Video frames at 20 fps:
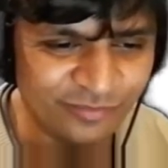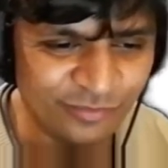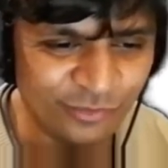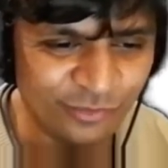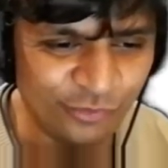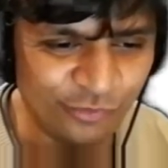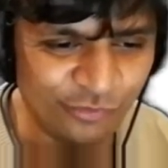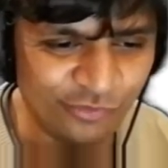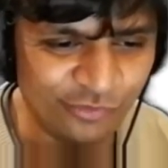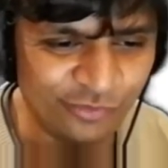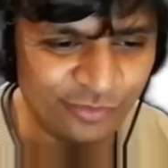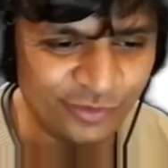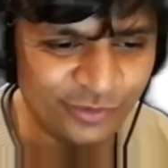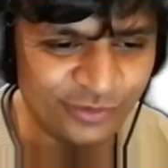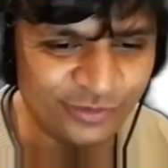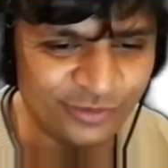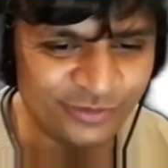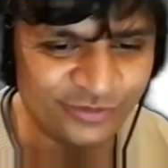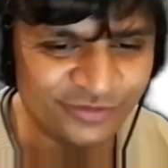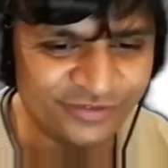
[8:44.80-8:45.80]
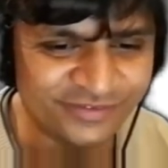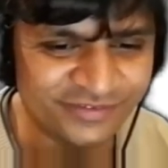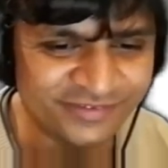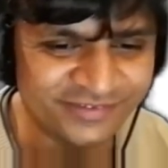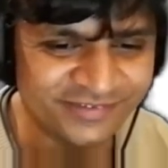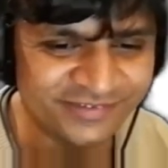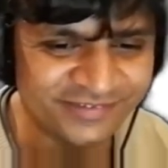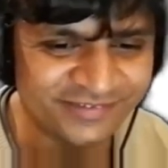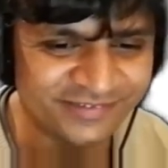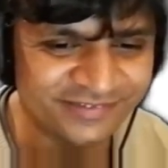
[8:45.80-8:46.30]
moves
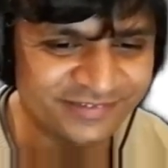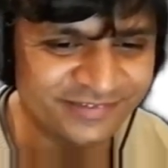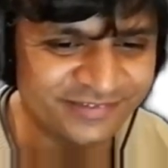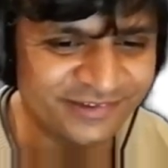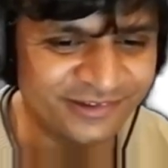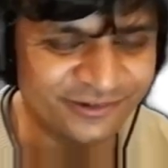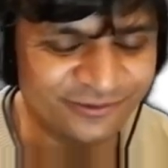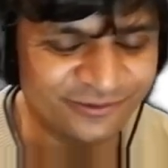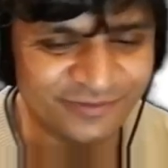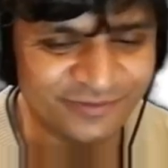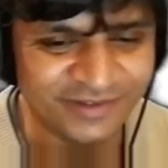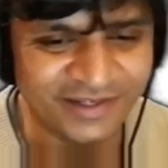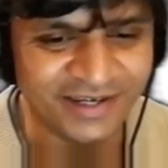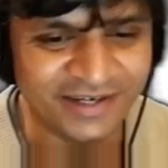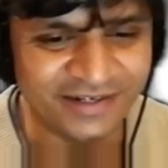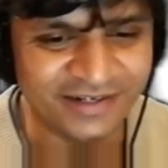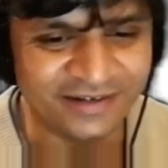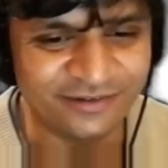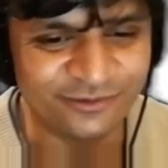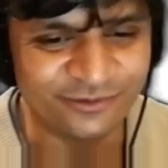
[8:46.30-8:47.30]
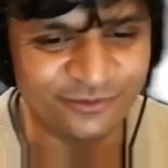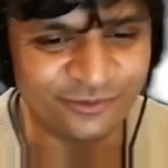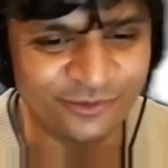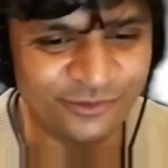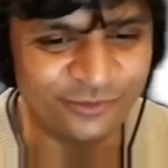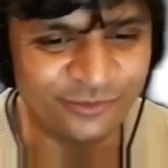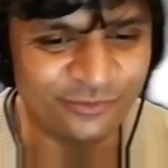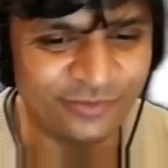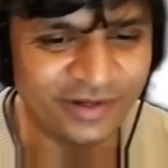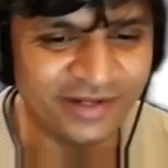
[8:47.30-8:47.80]
because, you know, again, I don't
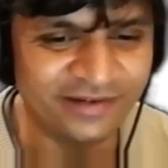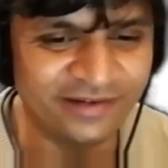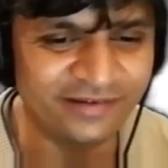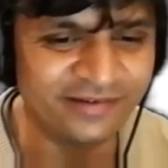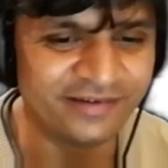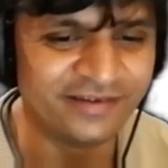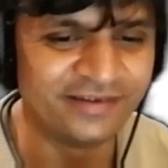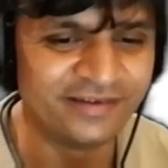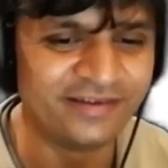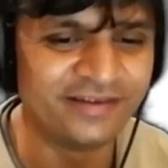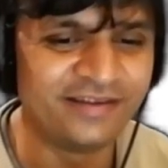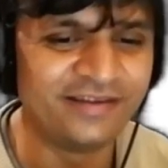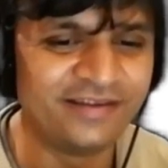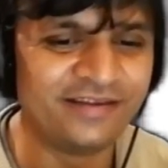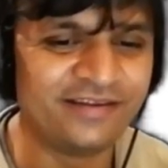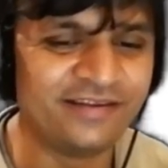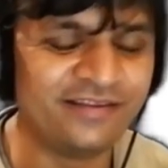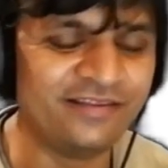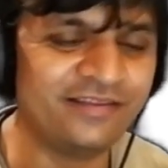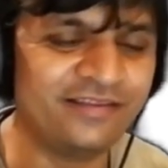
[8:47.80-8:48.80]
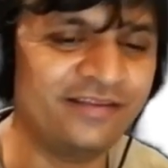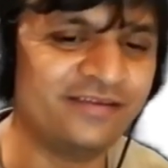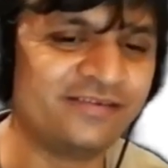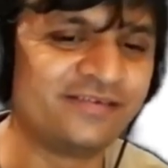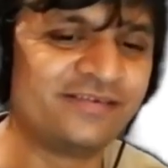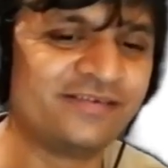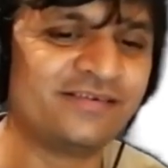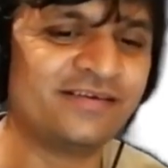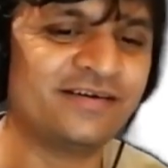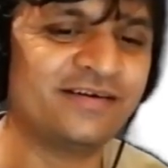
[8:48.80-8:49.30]
know when
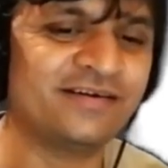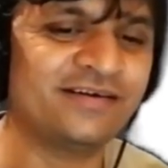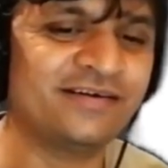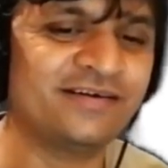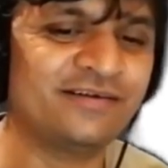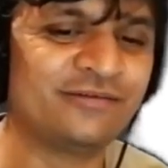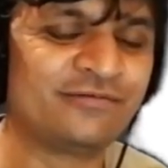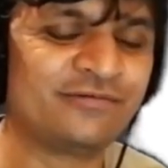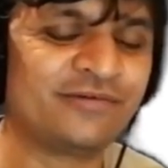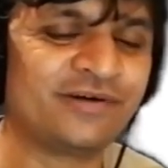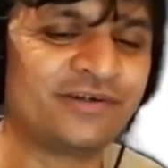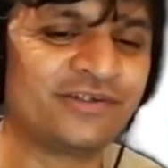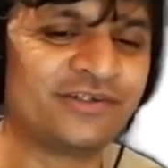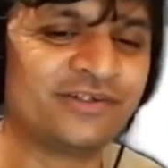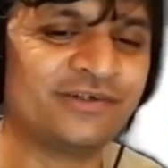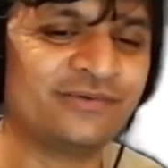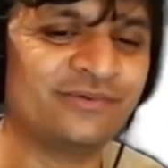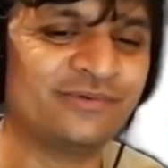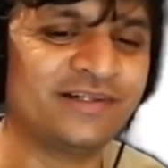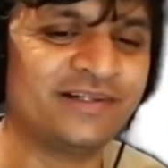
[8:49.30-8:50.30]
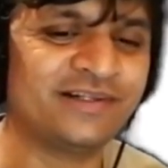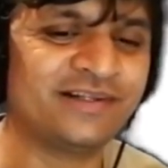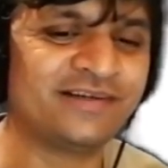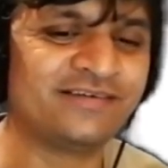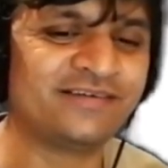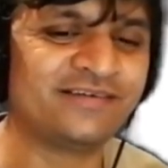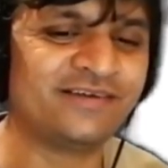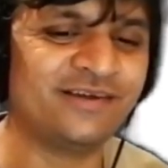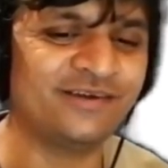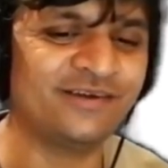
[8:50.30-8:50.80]
this function will
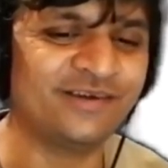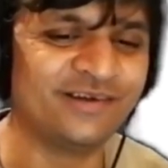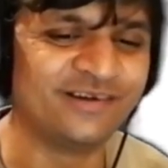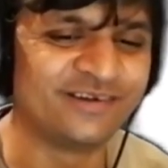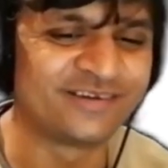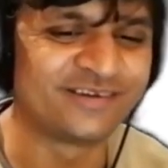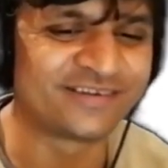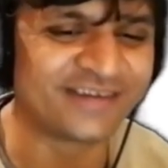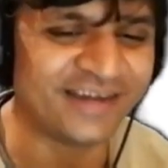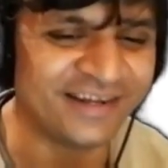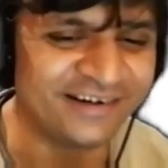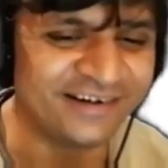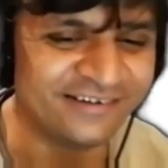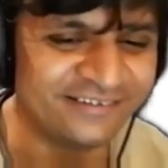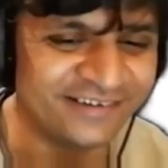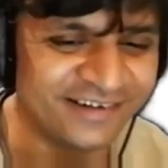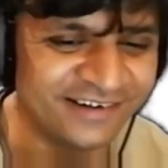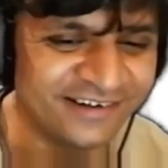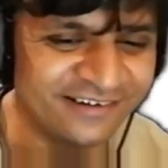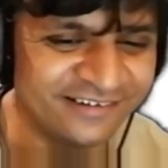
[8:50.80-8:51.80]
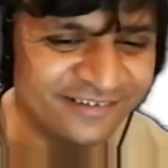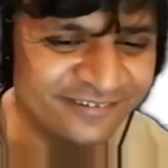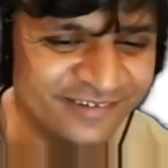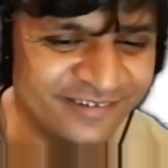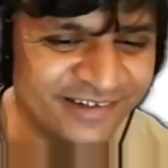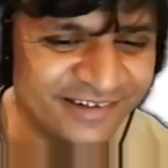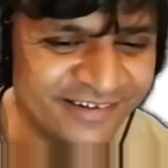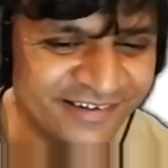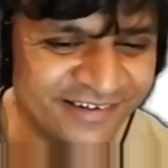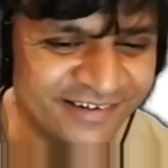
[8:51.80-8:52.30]
execute. It looks kind of regular,
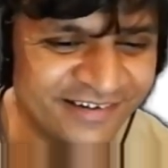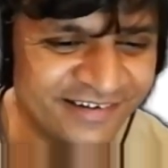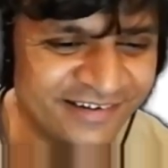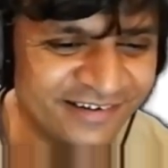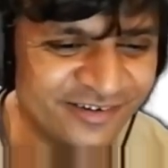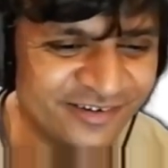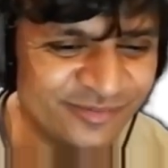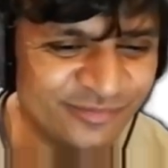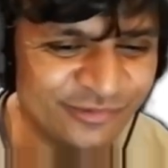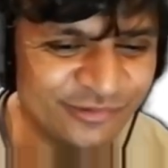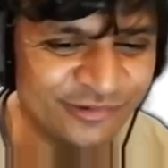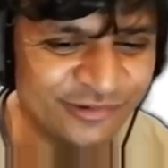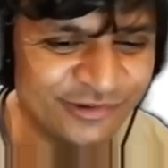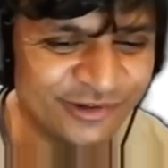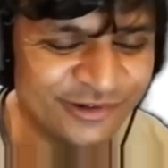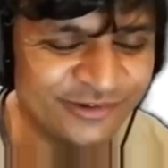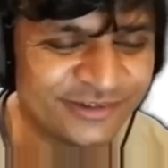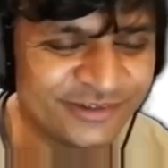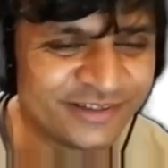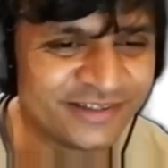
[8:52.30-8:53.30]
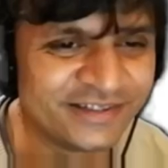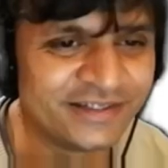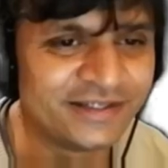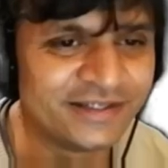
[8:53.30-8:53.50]
but it does move around.